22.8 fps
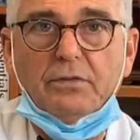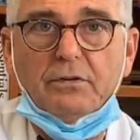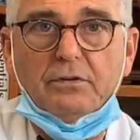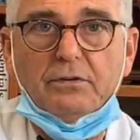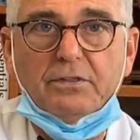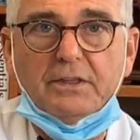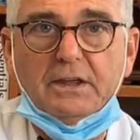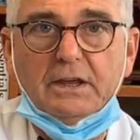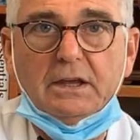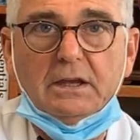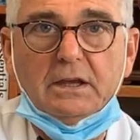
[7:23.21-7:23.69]
they're
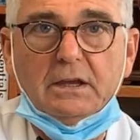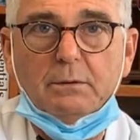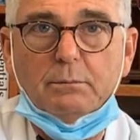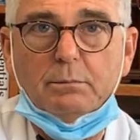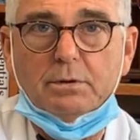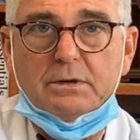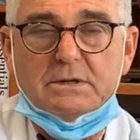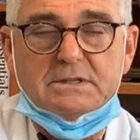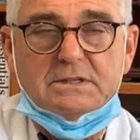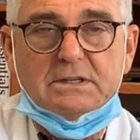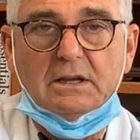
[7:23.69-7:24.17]
thinking
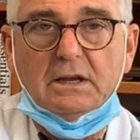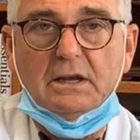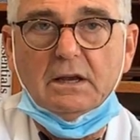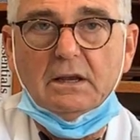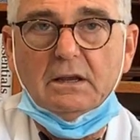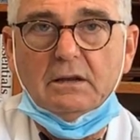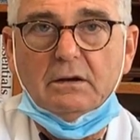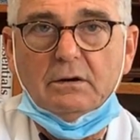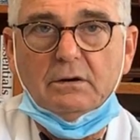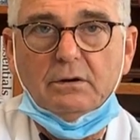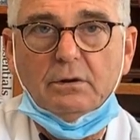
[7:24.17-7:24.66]
per se.
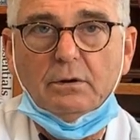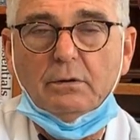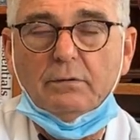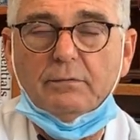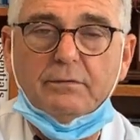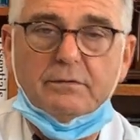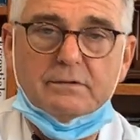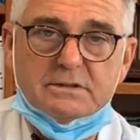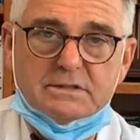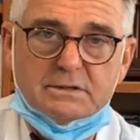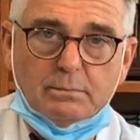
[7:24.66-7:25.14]
You don't know if
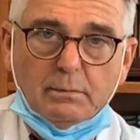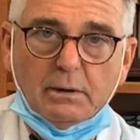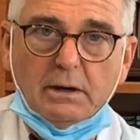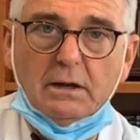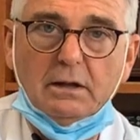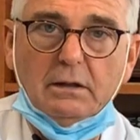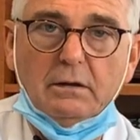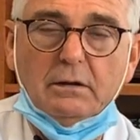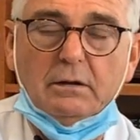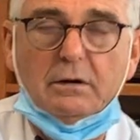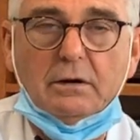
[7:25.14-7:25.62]
they're
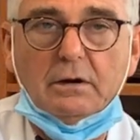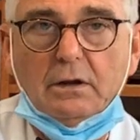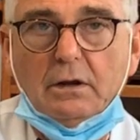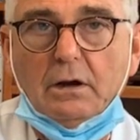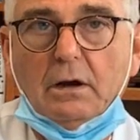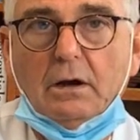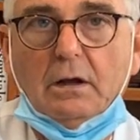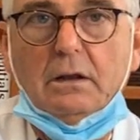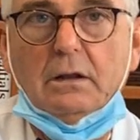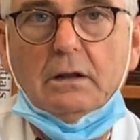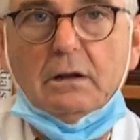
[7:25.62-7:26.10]
smiling or
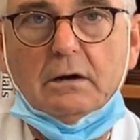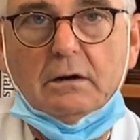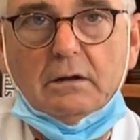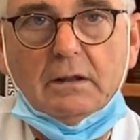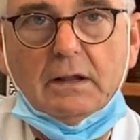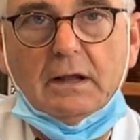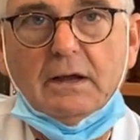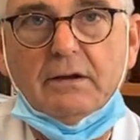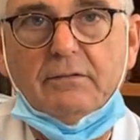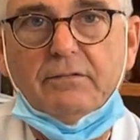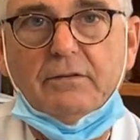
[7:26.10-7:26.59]
yawning or
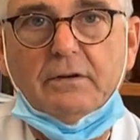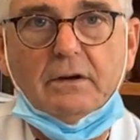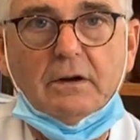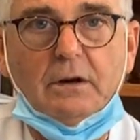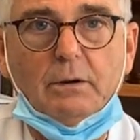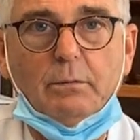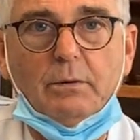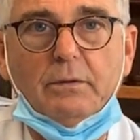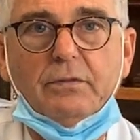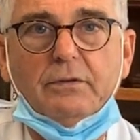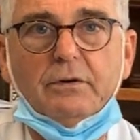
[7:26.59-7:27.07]
laughing
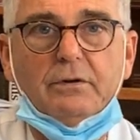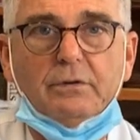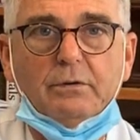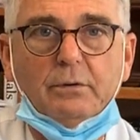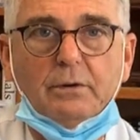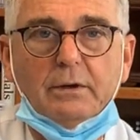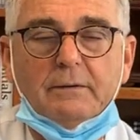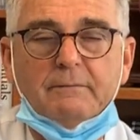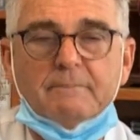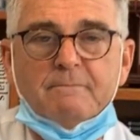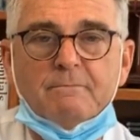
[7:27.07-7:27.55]
or what they're
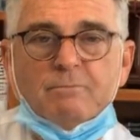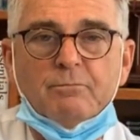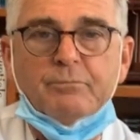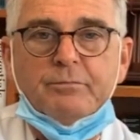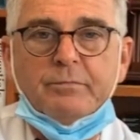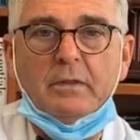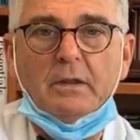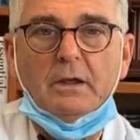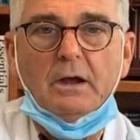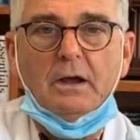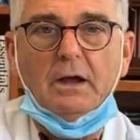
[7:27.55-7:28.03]
doing.
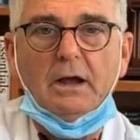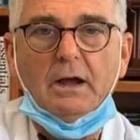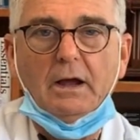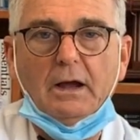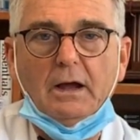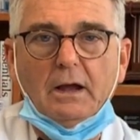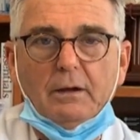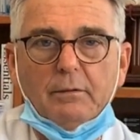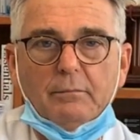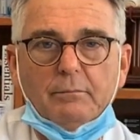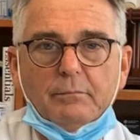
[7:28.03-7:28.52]

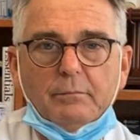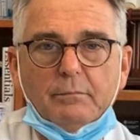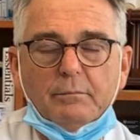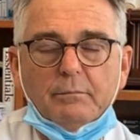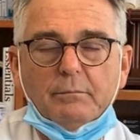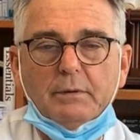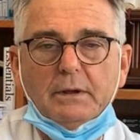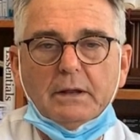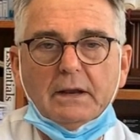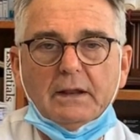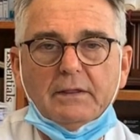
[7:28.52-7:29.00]
And
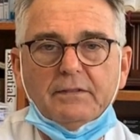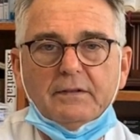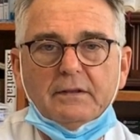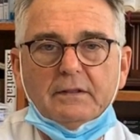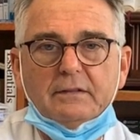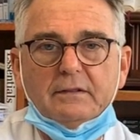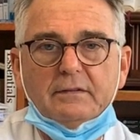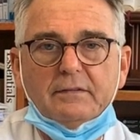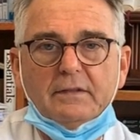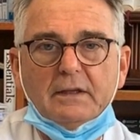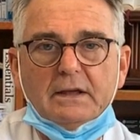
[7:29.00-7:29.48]
I
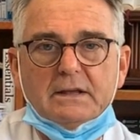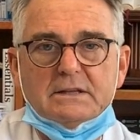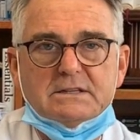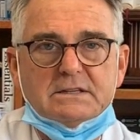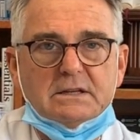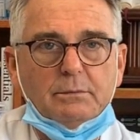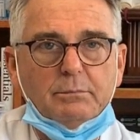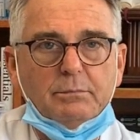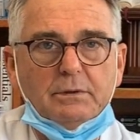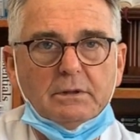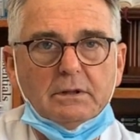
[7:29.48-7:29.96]
think that that's
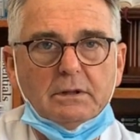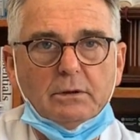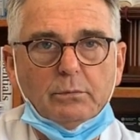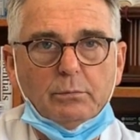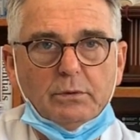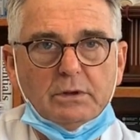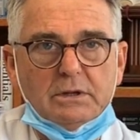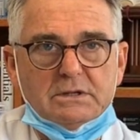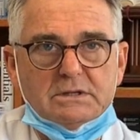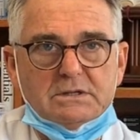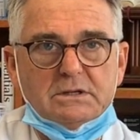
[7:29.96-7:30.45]
something that
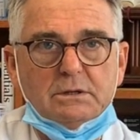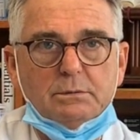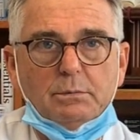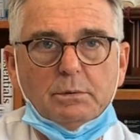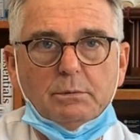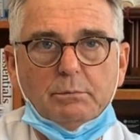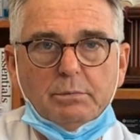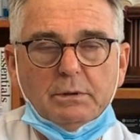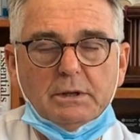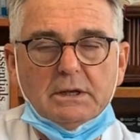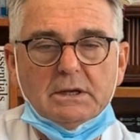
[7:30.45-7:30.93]
we as
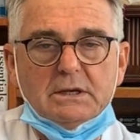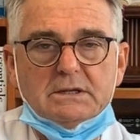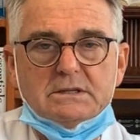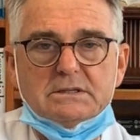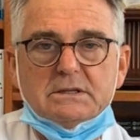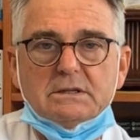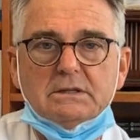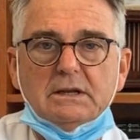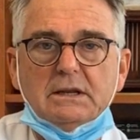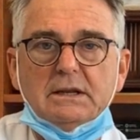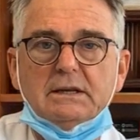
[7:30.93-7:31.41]
human
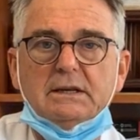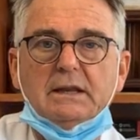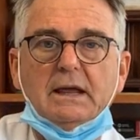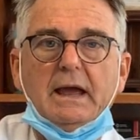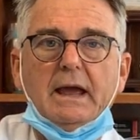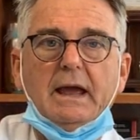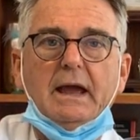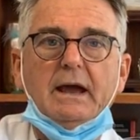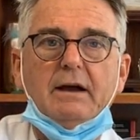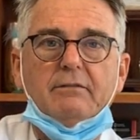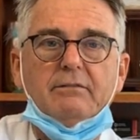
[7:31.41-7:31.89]
beings need to
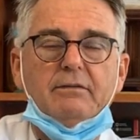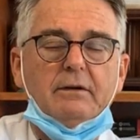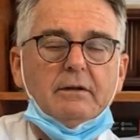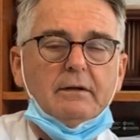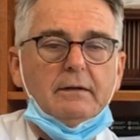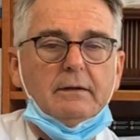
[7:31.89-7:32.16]
have,